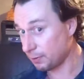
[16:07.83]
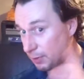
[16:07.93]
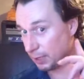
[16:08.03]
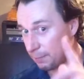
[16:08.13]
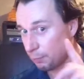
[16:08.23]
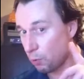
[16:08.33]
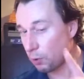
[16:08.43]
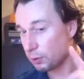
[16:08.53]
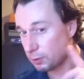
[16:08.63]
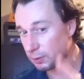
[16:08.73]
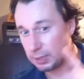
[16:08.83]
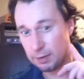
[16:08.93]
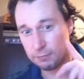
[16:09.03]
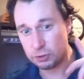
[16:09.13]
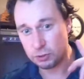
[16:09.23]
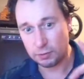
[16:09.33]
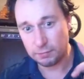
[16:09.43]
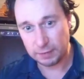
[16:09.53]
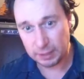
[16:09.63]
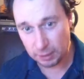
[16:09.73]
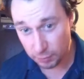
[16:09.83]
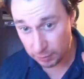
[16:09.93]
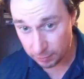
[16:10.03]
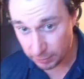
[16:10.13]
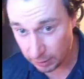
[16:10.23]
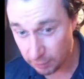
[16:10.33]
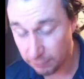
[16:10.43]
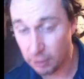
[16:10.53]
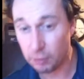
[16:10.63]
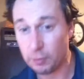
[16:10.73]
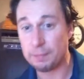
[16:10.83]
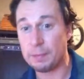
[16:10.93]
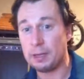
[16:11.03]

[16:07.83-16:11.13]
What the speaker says: Important. Never show the video without booking a follow-up.